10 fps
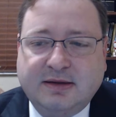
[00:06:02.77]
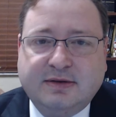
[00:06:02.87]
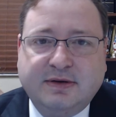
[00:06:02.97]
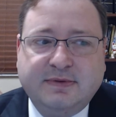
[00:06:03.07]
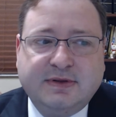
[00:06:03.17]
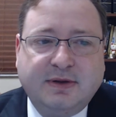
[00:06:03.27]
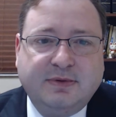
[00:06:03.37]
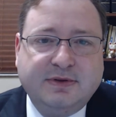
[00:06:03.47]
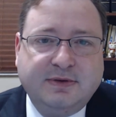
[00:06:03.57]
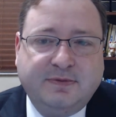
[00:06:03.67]
service that
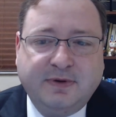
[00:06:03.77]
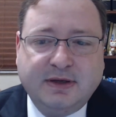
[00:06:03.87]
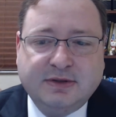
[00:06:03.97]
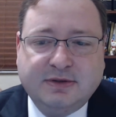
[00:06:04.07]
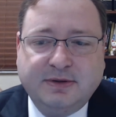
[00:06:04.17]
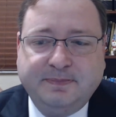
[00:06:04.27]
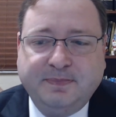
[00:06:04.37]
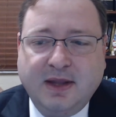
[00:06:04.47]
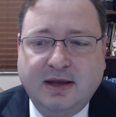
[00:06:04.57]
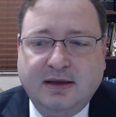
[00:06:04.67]
was infringed,
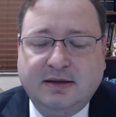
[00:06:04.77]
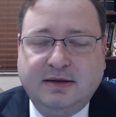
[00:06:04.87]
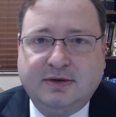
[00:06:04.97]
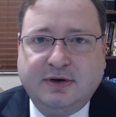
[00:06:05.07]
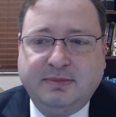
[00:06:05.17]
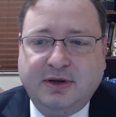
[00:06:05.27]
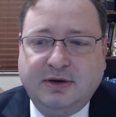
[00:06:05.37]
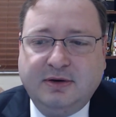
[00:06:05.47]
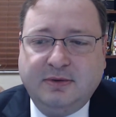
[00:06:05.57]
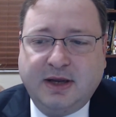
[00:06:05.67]
determine
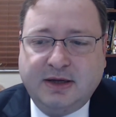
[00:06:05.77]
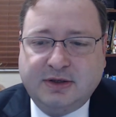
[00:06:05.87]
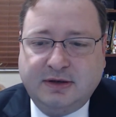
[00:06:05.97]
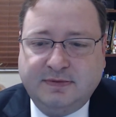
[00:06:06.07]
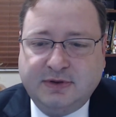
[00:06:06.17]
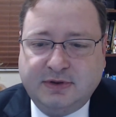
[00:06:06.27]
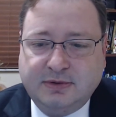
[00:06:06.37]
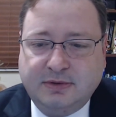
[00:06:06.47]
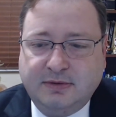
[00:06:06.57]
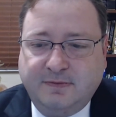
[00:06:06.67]
your location of the
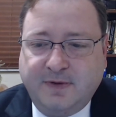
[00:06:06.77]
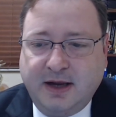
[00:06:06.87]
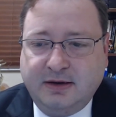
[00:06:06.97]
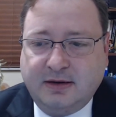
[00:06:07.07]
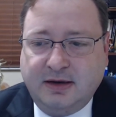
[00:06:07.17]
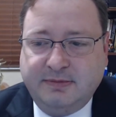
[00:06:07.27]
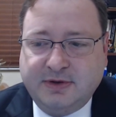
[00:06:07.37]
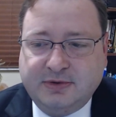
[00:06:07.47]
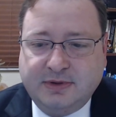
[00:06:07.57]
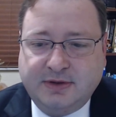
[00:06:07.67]
suit, file your claim
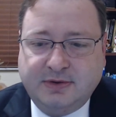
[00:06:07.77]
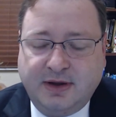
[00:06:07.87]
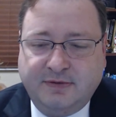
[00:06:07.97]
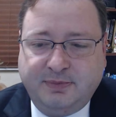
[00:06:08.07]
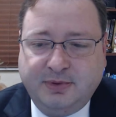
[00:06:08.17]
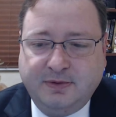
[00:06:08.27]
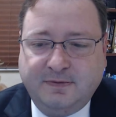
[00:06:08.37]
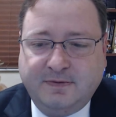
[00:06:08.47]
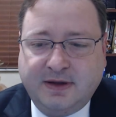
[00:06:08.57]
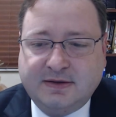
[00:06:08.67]
as soon as you have proof,
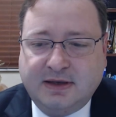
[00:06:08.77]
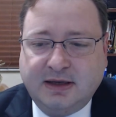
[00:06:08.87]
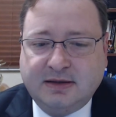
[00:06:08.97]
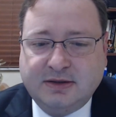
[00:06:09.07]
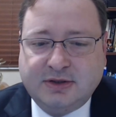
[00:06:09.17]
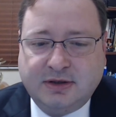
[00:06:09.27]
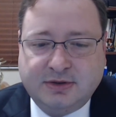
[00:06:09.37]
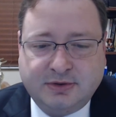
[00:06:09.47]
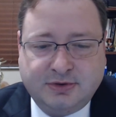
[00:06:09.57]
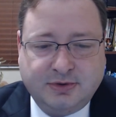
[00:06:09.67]
and select a
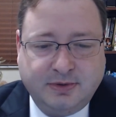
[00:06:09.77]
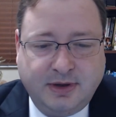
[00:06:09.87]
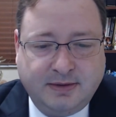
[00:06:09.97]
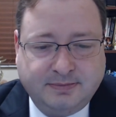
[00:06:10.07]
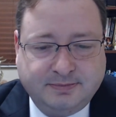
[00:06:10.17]
judge or jury.